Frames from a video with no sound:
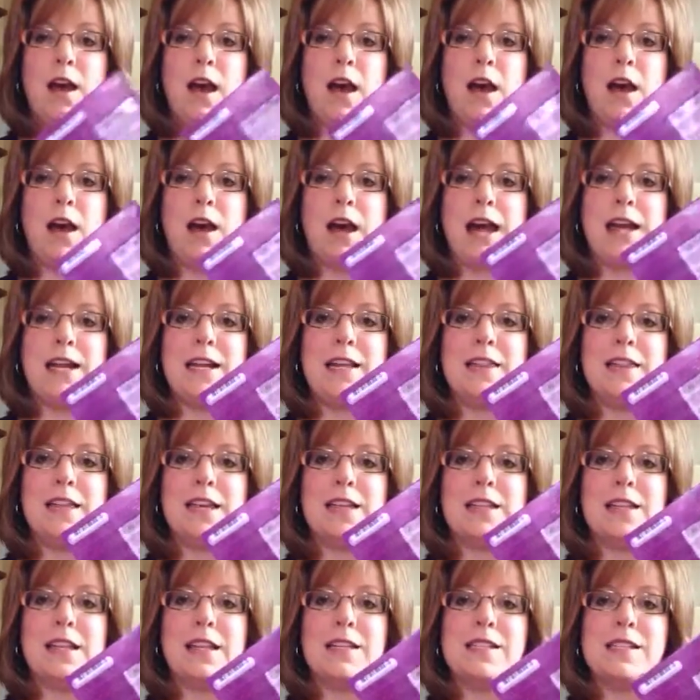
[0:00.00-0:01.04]

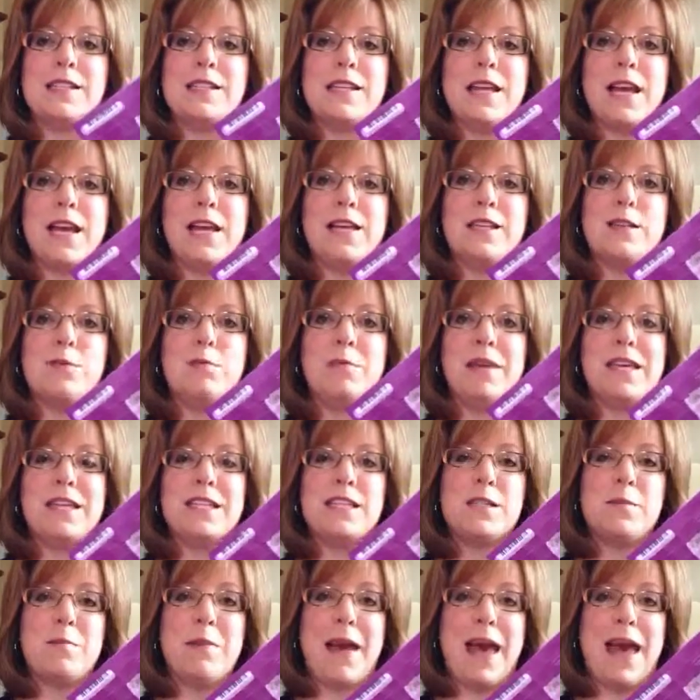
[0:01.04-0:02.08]
Anything that says
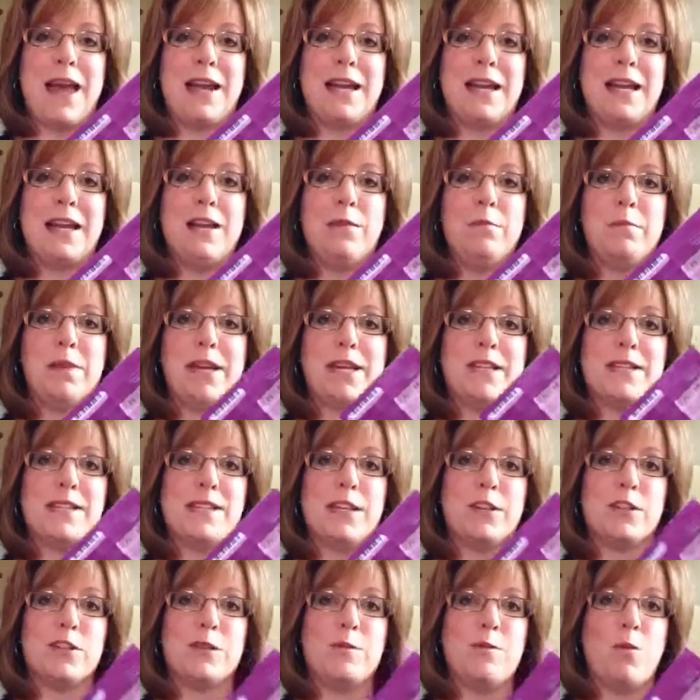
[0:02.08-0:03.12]
mixed mani means
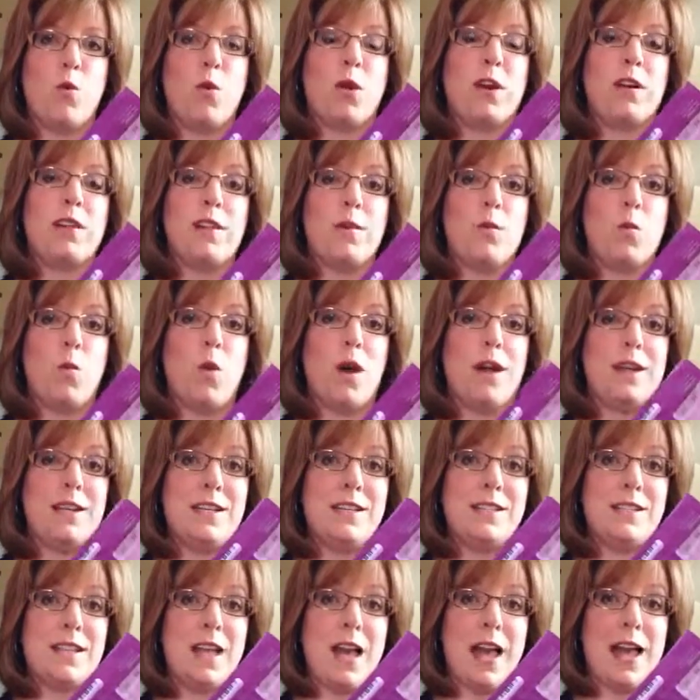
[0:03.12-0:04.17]
there's more than one
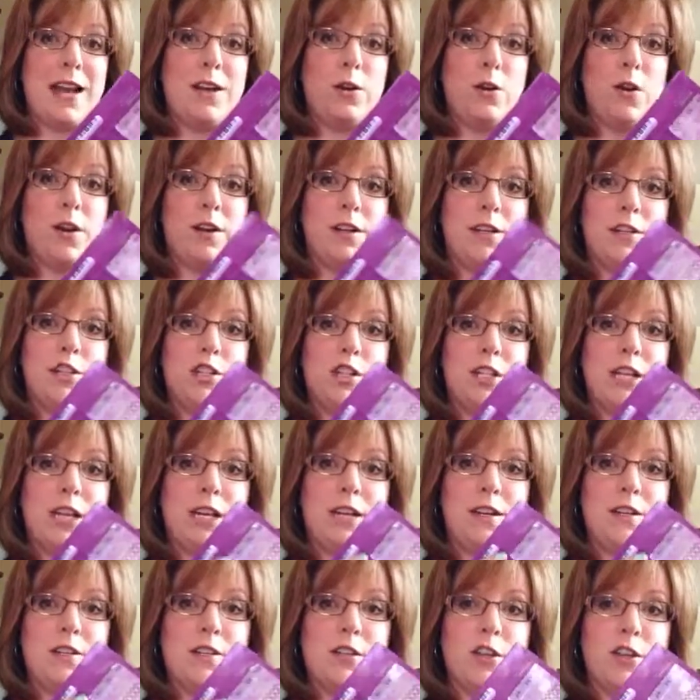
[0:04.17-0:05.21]
design on a
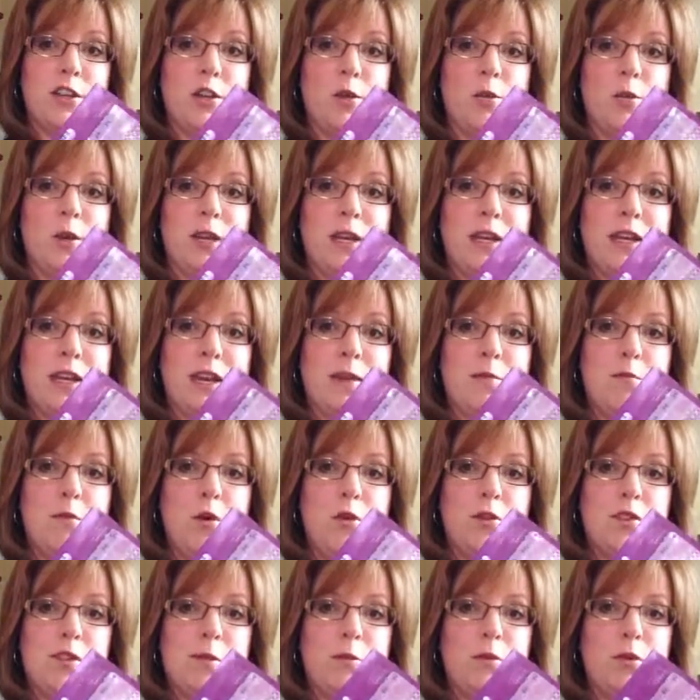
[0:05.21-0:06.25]
sheet, so you would get
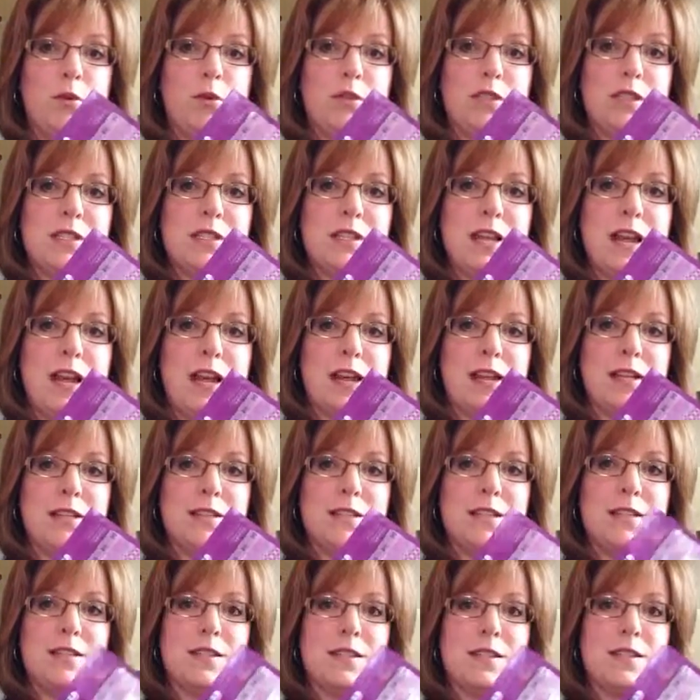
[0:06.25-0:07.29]
multiple
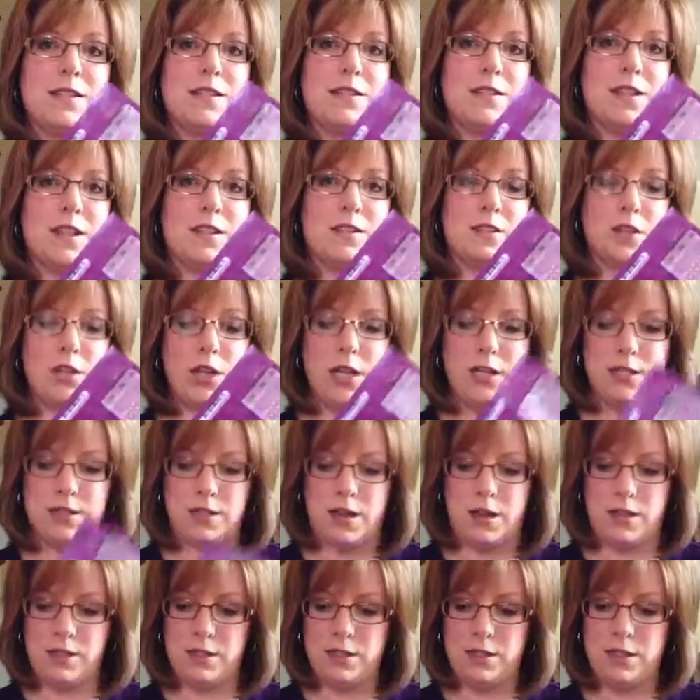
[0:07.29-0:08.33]
designs. This is Desert at
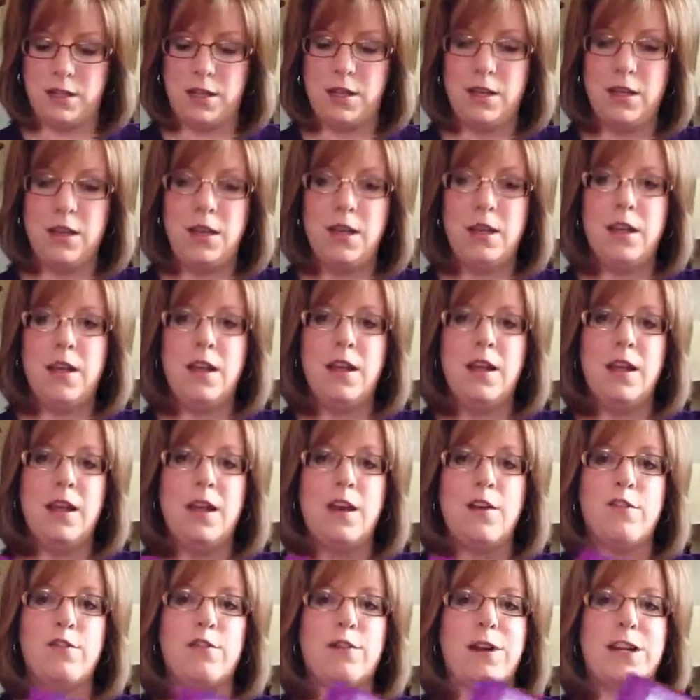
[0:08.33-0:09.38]
Dusk.
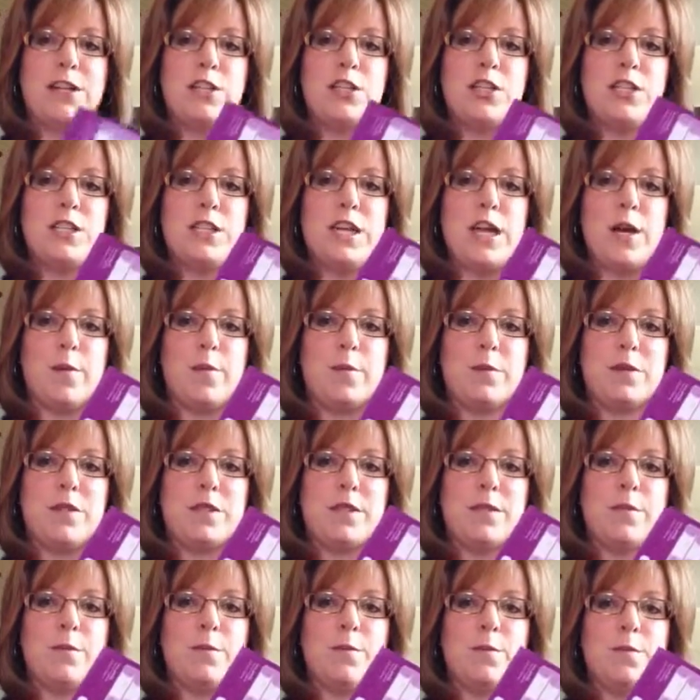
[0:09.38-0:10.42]
French
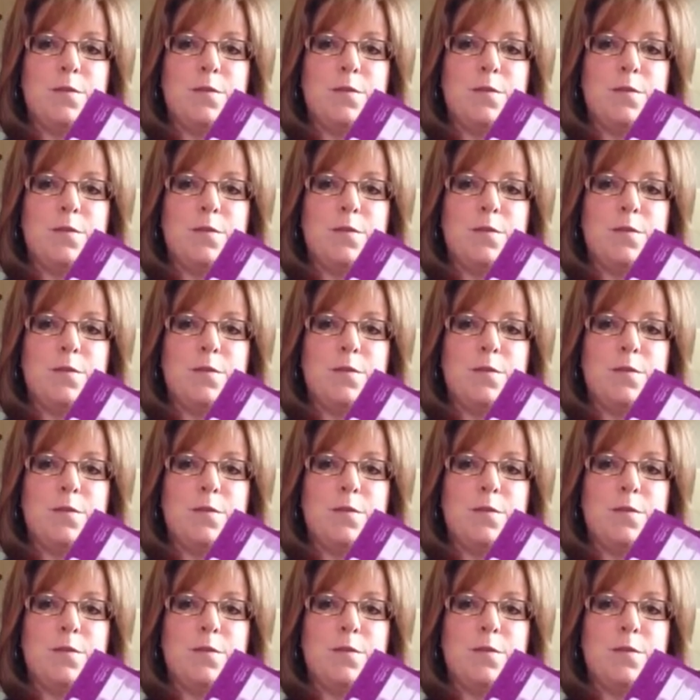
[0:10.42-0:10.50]
tips.